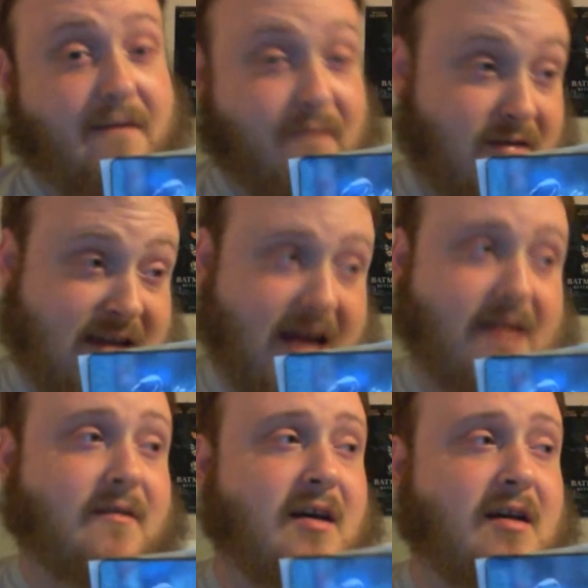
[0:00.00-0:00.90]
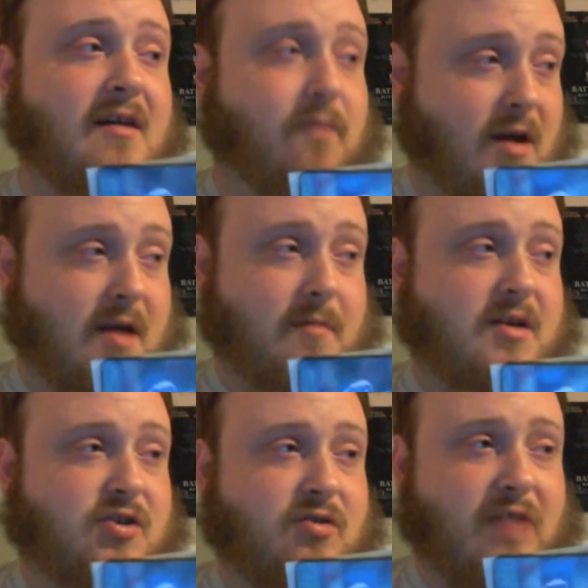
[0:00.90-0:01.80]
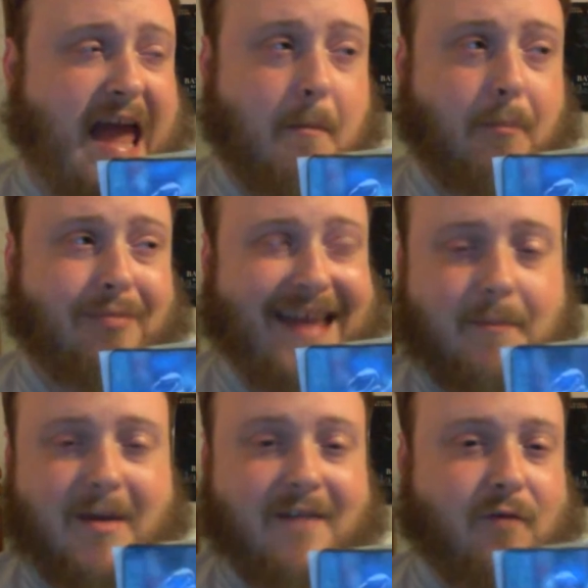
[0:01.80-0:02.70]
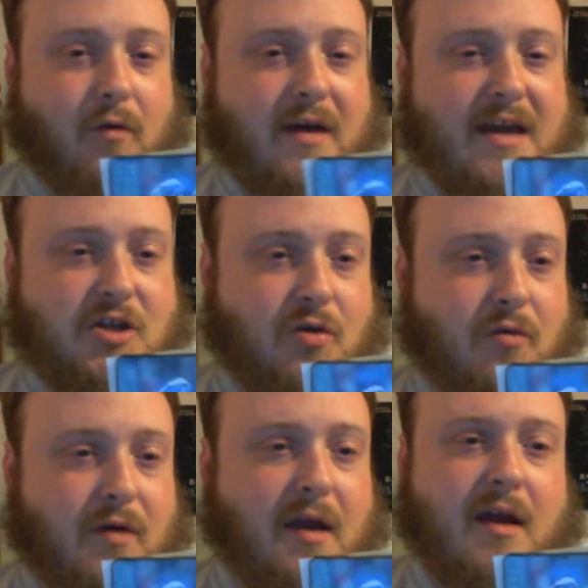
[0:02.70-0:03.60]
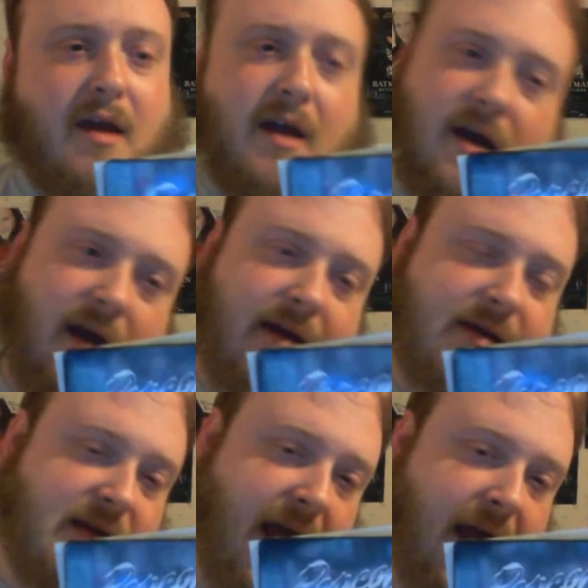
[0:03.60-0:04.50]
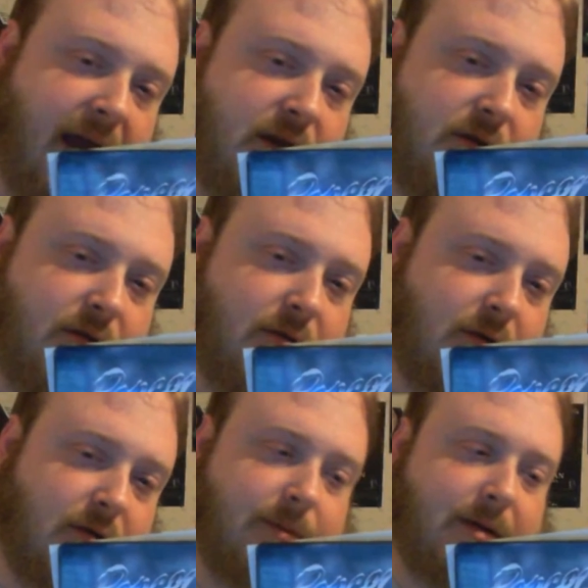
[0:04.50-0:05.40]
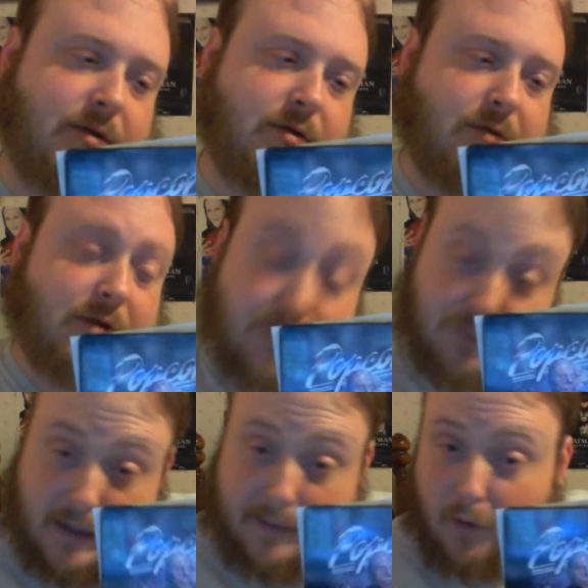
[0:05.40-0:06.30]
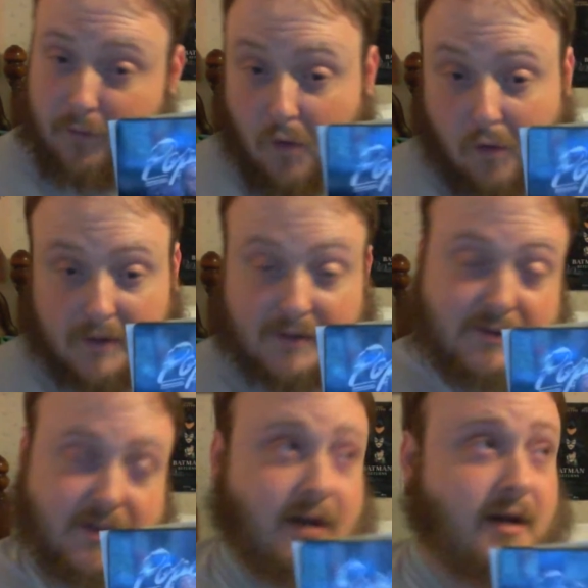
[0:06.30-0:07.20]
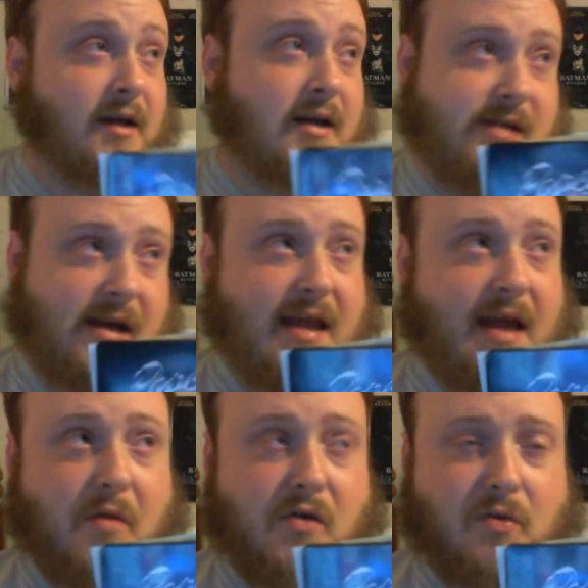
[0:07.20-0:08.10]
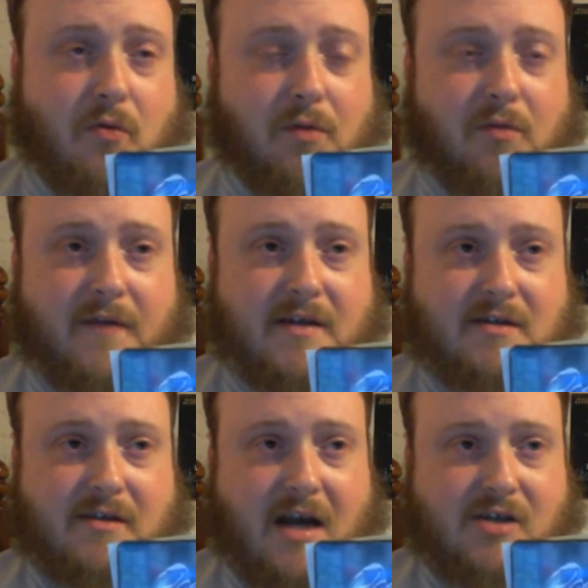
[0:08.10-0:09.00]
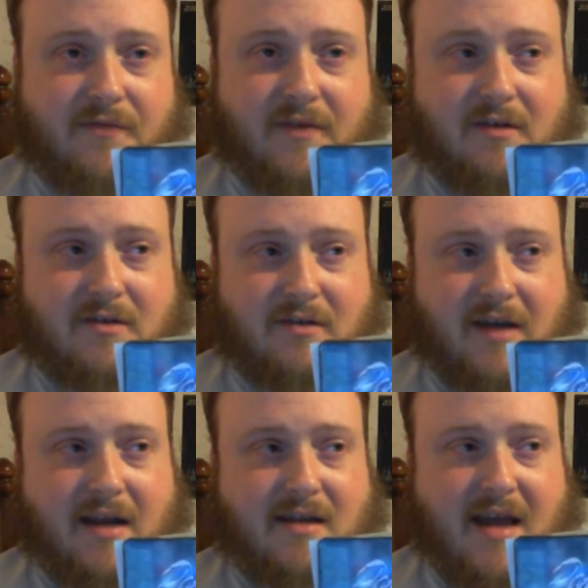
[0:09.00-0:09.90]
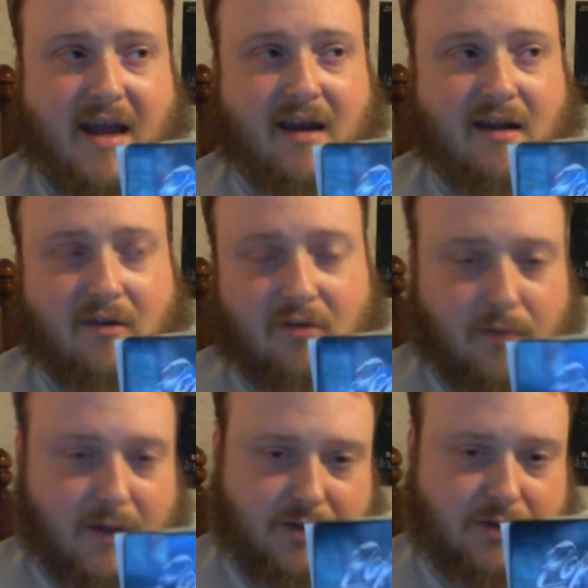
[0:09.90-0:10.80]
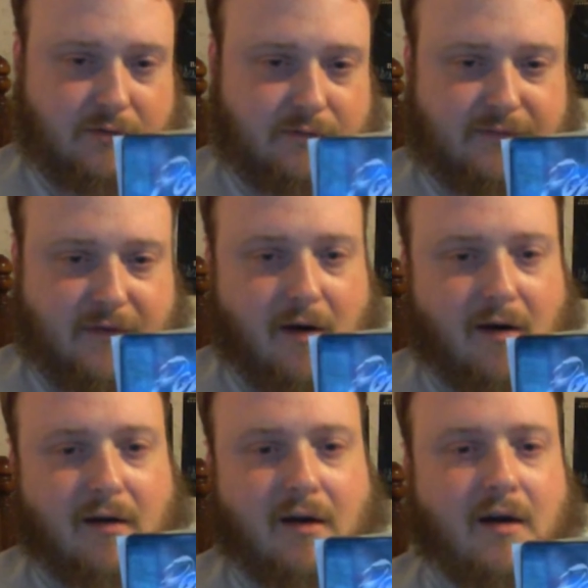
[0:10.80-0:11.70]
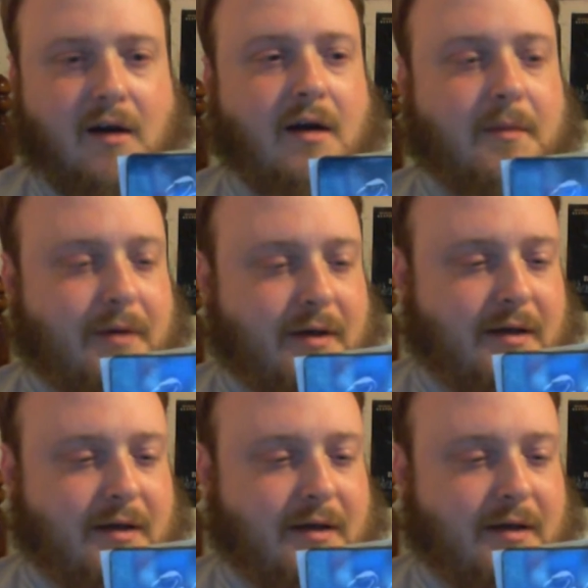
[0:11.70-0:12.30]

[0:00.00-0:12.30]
sad for him, because you can't blame him for what he's doing. Is he taking it to a little bit too extreme? Of course. It's like that in most horror movies. The slasher villains are kind of taking it a little bit too far. But